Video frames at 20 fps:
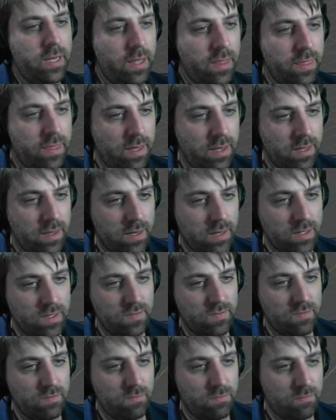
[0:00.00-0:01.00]
I think that it's
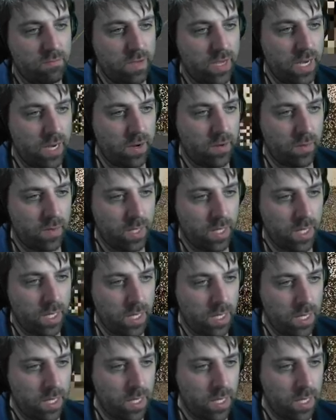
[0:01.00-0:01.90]
very